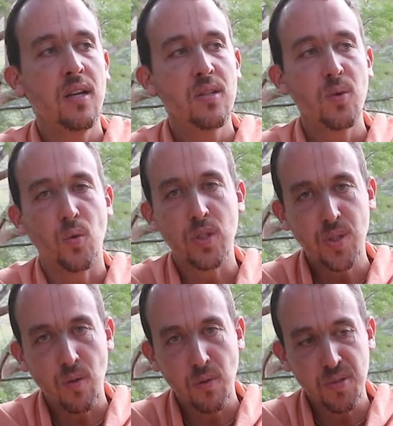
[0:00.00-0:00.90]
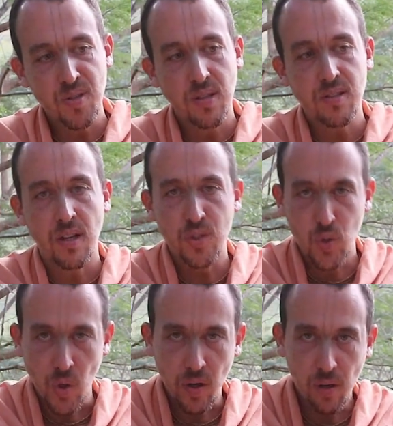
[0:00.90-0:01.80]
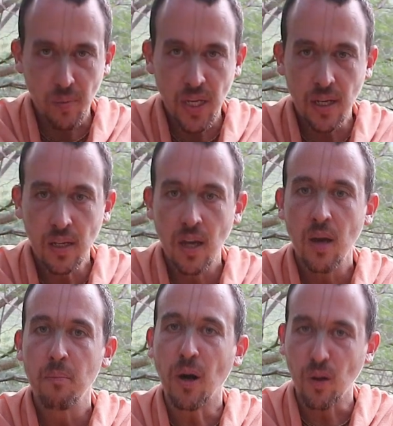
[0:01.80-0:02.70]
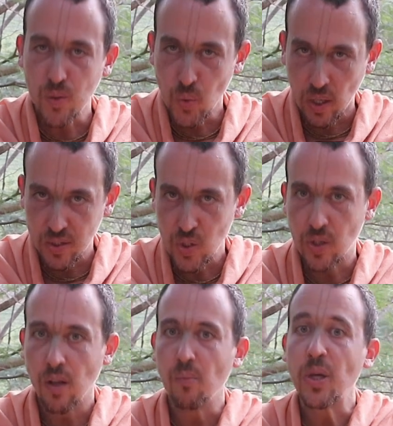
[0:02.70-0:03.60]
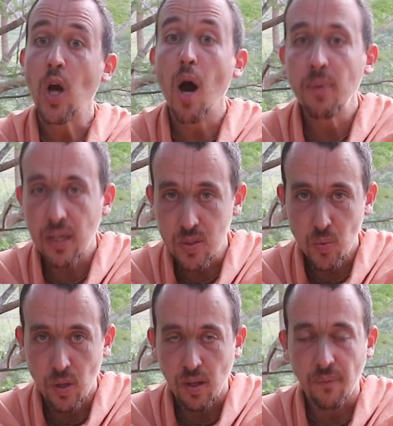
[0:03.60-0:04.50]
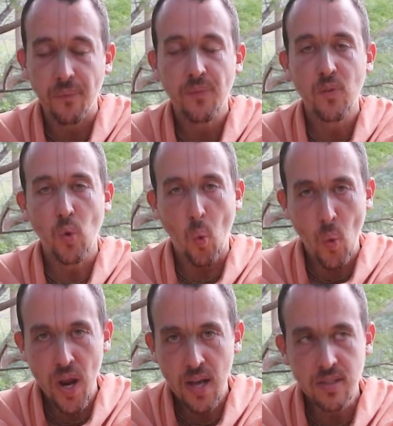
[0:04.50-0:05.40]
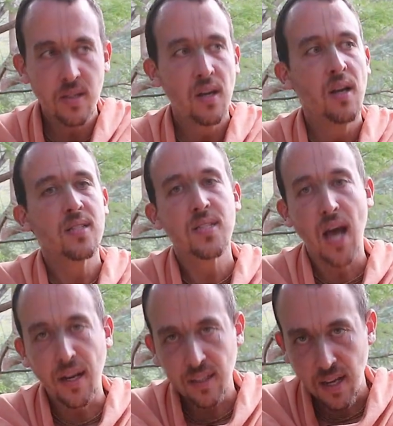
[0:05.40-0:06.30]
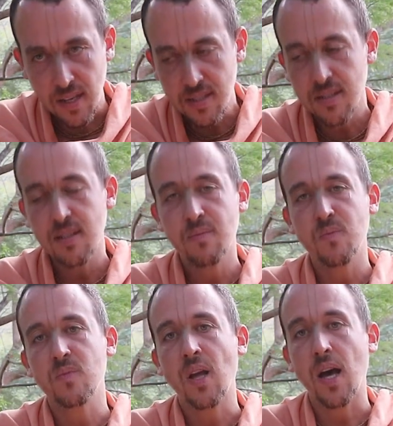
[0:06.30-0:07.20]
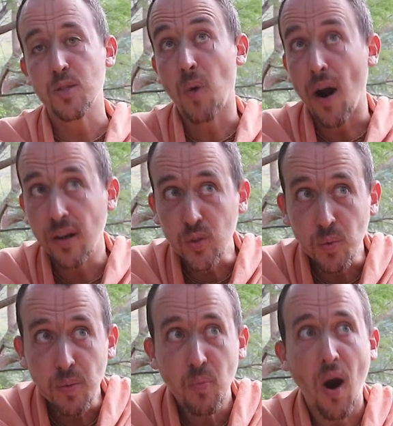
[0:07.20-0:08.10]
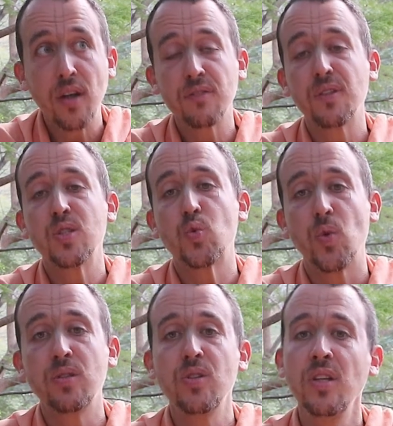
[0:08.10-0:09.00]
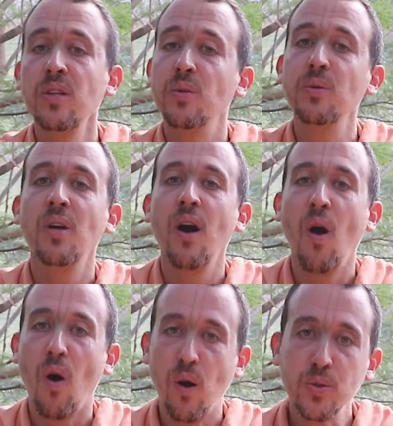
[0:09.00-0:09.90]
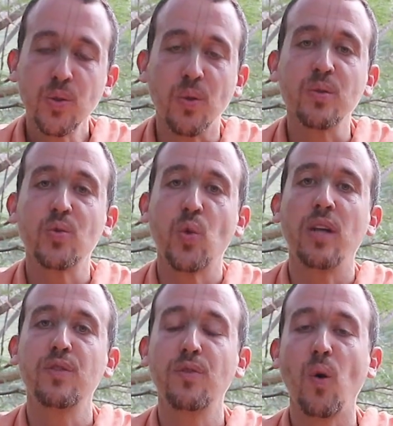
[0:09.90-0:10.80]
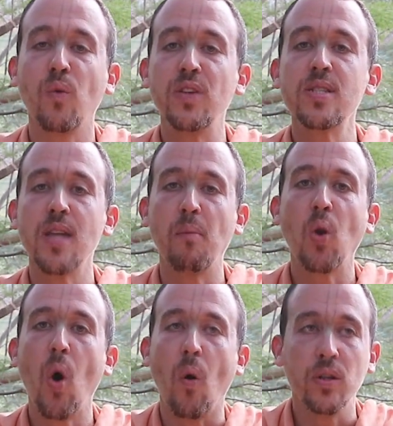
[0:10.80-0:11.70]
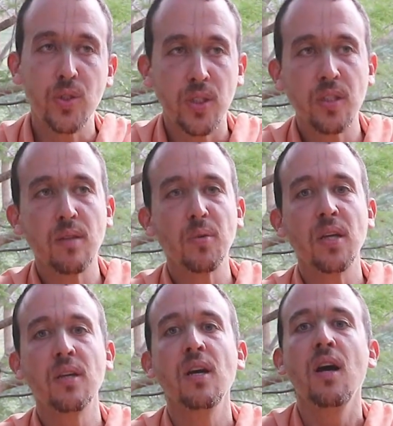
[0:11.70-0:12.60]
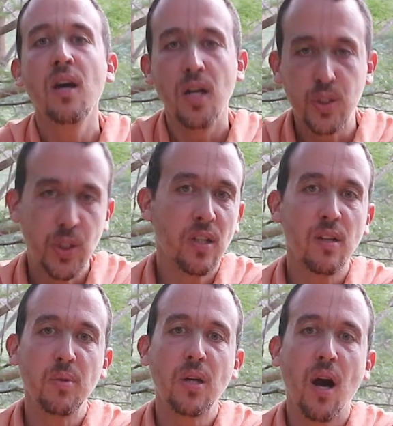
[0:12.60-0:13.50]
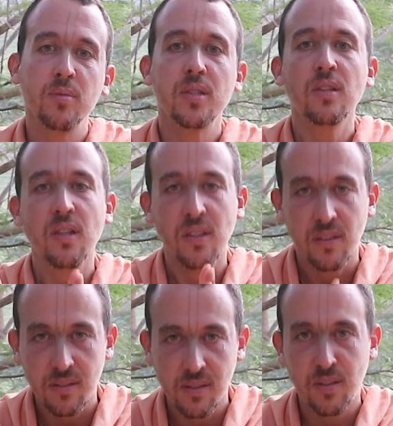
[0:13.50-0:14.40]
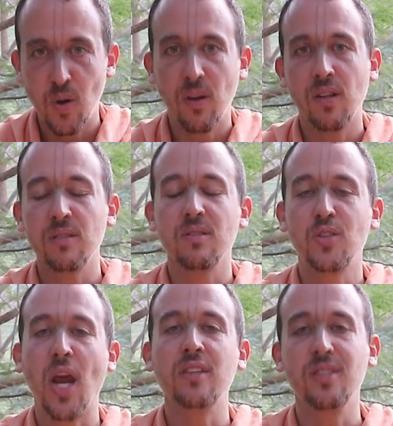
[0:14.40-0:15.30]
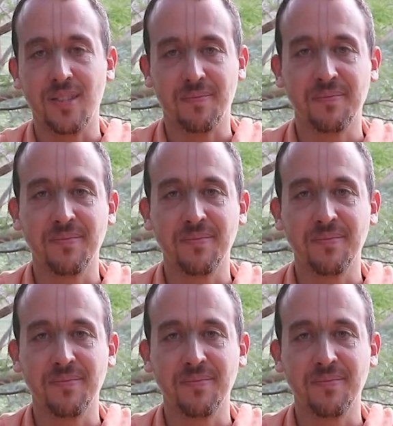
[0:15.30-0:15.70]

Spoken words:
So Krishna represents an eternal being, but also an eternal becoming as well. So we as sadhakas, aspiring to be part of his retinue, also try to follow this same law. Eternal being, eternal becoming, eternal changing.